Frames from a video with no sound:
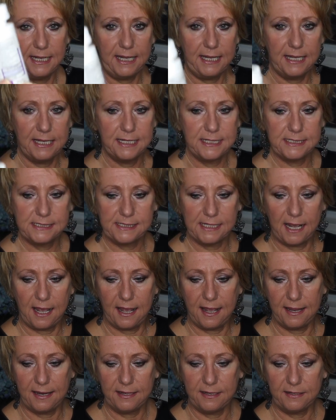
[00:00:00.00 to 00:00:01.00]
And
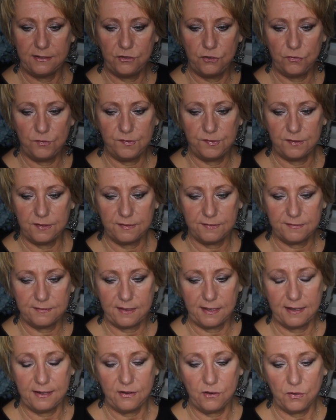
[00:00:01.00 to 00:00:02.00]
I use
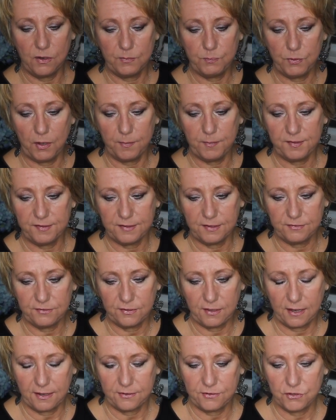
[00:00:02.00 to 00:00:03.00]
this, I know it probably
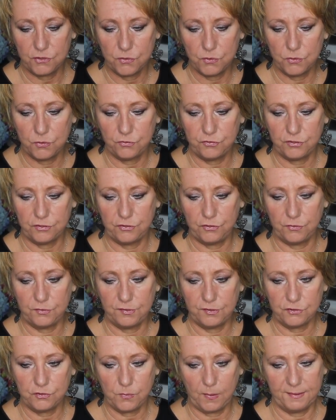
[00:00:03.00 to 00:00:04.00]
says that you should
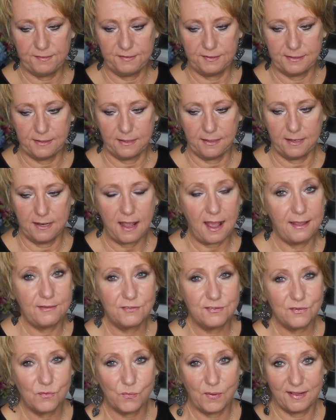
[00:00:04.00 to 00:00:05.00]
use it twice a day. I
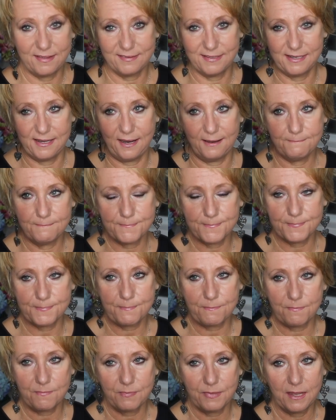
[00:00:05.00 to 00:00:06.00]
use it once a day.
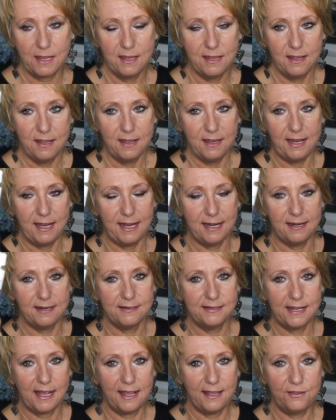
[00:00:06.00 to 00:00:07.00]

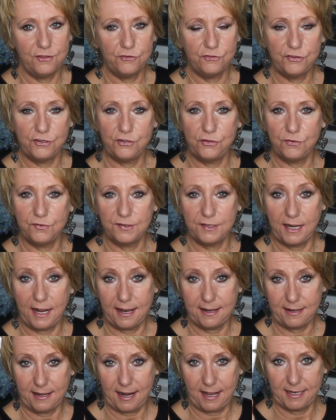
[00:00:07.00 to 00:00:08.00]
And I usually use it
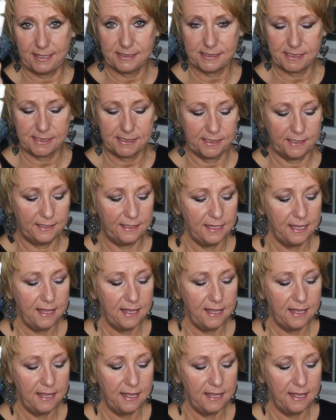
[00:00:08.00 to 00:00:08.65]
at night.